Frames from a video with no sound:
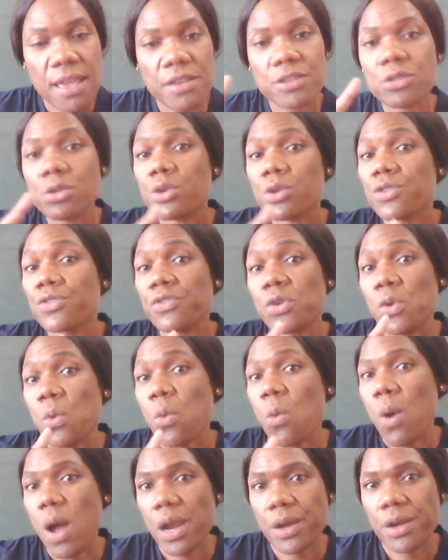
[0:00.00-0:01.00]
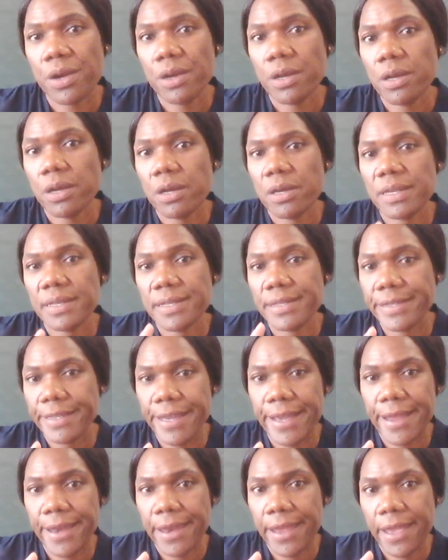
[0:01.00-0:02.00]
so you've got one
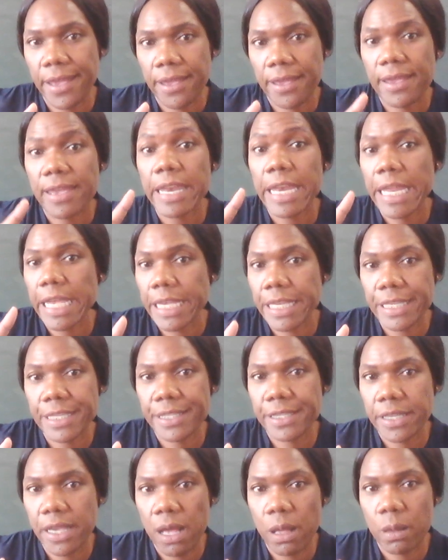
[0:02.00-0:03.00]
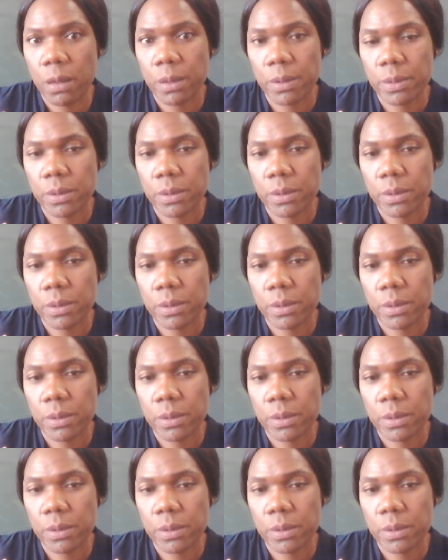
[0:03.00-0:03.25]
DNA in each cell.